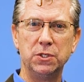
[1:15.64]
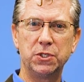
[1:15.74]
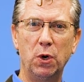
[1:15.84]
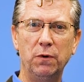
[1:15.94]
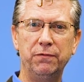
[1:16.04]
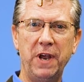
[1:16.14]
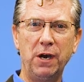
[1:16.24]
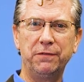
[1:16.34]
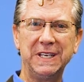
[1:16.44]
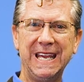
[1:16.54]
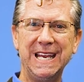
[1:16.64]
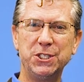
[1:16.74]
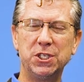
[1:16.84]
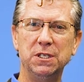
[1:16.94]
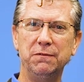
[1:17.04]
So
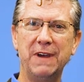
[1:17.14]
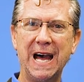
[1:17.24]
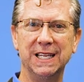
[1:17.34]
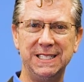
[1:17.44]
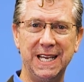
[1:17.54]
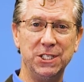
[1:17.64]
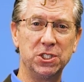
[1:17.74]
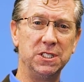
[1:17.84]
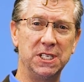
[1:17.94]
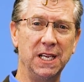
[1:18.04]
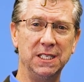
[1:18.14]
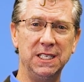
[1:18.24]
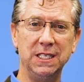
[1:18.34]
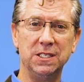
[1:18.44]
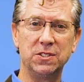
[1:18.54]
verification and validation
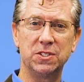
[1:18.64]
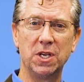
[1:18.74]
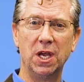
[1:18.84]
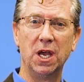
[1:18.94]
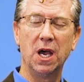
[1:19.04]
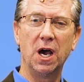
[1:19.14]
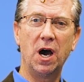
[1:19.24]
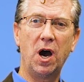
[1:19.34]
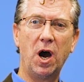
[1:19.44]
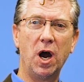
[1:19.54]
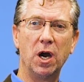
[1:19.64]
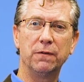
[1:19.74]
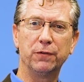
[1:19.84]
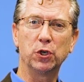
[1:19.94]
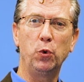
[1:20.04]
techniques
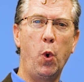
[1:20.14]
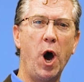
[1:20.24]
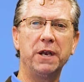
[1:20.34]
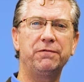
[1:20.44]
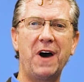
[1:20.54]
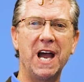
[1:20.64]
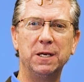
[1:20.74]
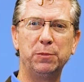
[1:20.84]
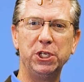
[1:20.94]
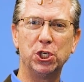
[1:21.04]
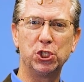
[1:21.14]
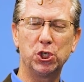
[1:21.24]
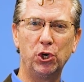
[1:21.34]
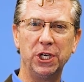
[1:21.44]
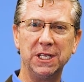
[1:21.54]
are for quantifiably
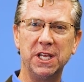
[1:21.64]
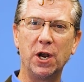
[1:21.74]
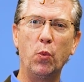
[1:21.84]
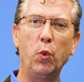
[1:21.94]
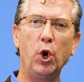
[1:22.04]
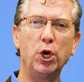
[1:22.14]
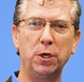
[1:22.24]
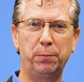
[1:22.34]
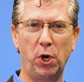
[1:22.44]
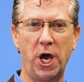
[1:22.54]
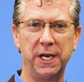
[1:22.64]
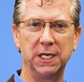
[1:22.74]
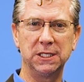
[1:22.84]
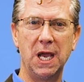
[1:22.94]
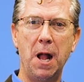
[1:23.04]
assuring that a work
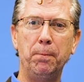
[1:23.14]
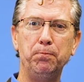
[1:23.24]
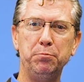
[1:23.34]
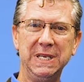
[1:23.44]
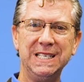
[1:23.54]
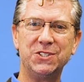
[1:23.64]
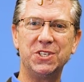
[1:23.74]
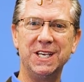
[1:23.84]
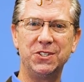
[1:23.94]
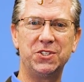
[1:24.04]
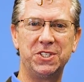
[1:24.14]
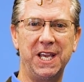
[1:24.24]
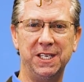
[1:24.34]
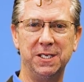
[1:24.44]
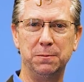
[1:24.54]
product meets its
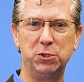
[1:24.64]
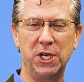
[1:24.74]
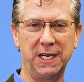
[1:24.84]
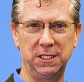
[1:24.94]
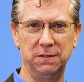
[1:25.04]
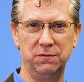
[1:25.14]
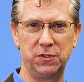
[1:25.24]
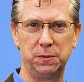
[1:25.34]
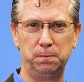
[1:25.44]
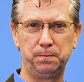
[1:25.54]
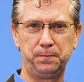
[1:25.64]
stated objectives.